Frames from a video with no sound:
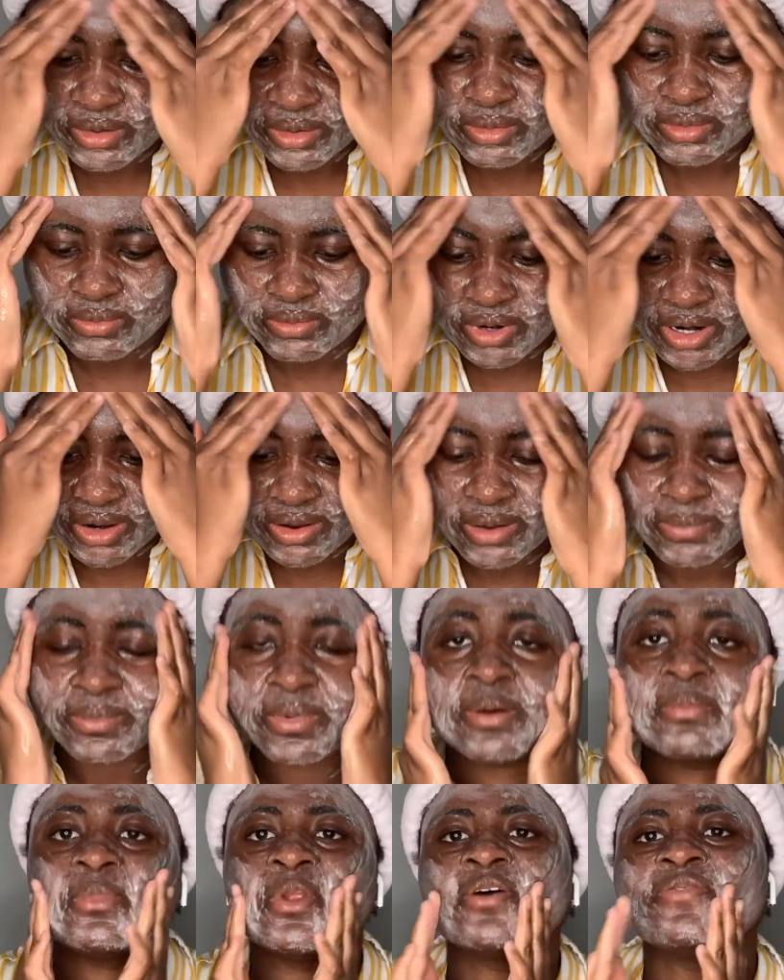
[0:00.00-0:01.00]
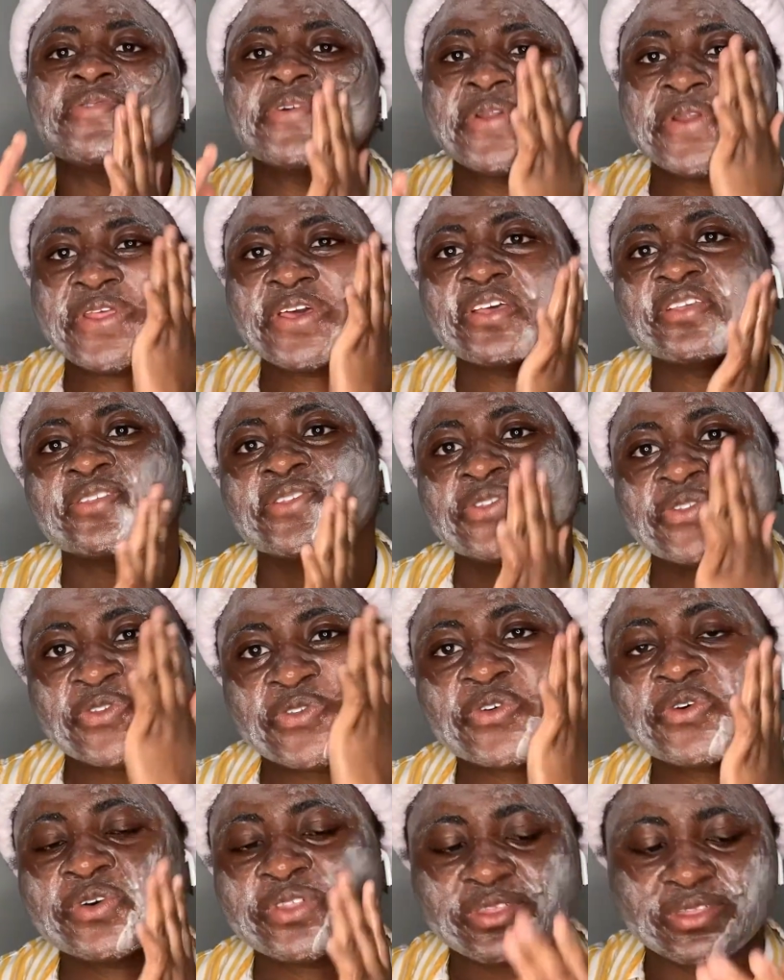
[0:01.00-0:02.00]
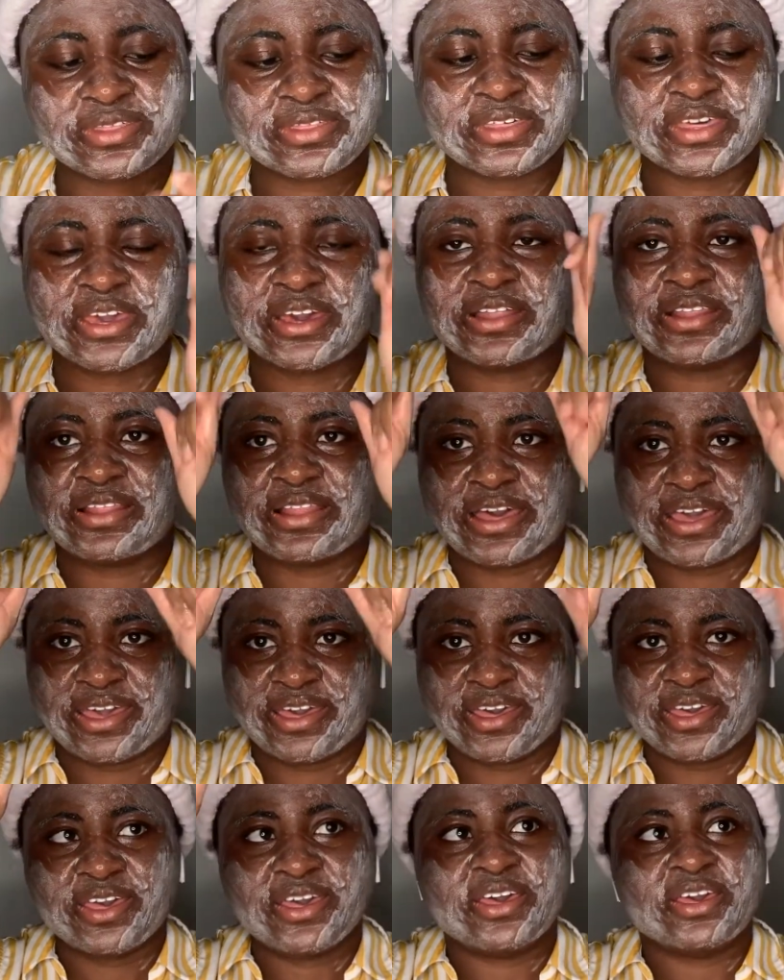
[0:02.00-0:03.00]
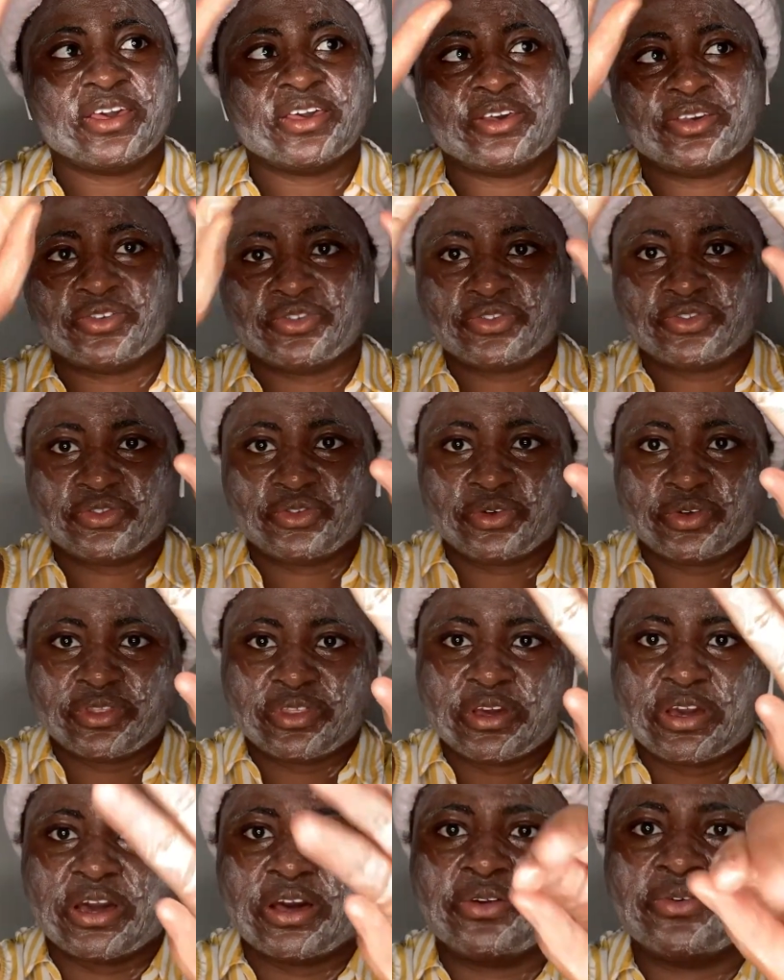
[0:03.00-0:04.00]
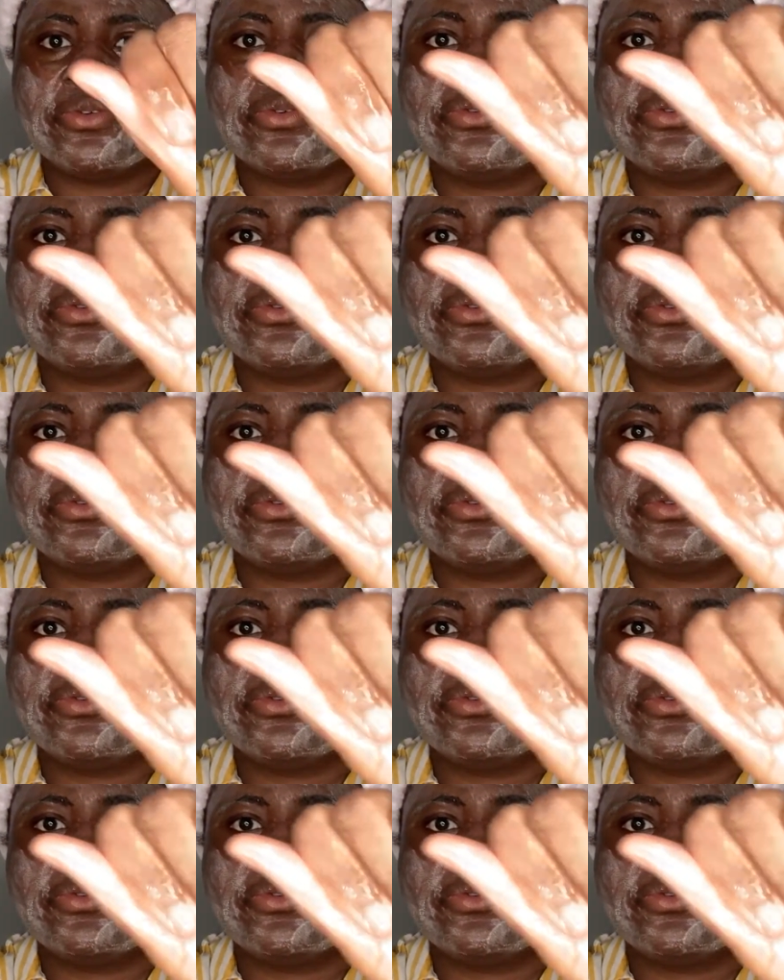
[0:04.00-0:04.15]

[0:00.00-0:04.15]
wow i'm loving it's so thick like it's so thick i don't